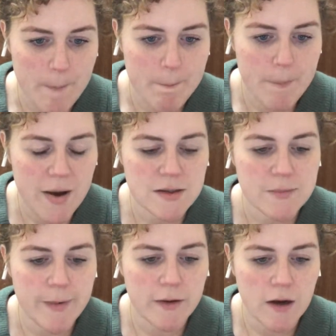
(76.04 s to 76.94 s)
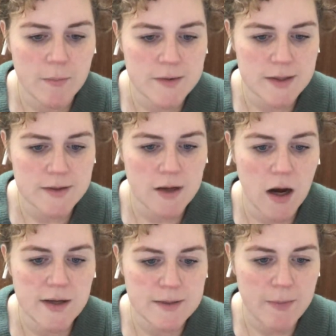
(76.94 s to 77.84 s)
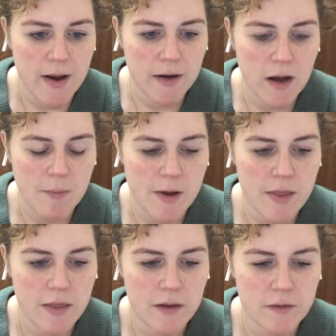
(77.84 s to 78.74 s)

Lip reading: Best build-up since Iceman cometh.